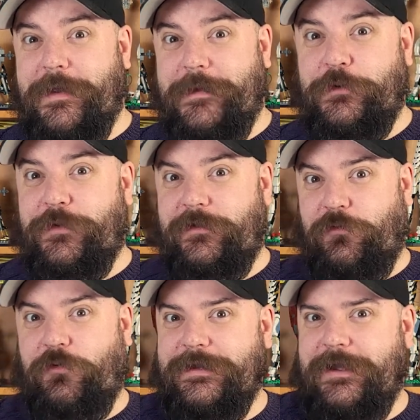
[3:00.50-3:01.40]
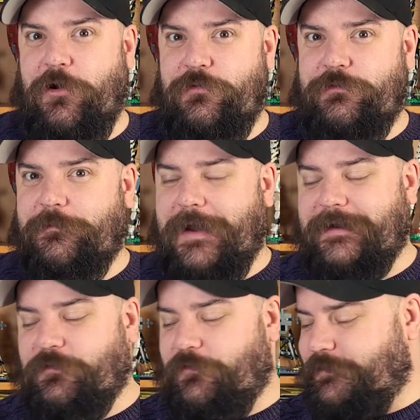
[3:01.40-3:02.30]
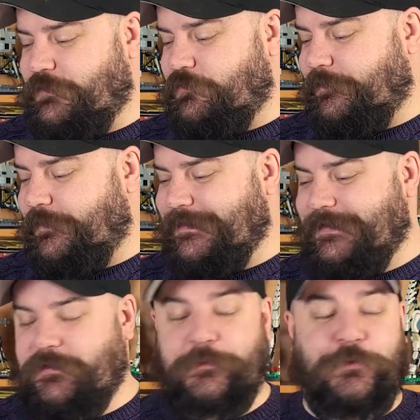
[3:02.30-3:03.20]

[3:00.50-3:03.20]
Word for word: or maybe with your own macro photography setup.